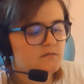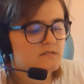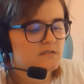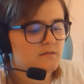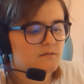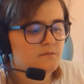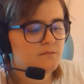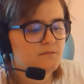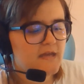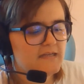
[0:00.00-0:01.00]

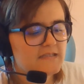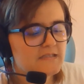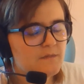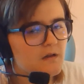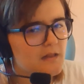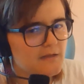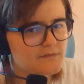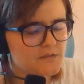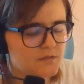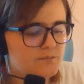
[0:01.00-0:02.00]
So that's what I'll have
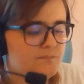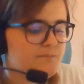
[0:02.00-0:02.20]
to do.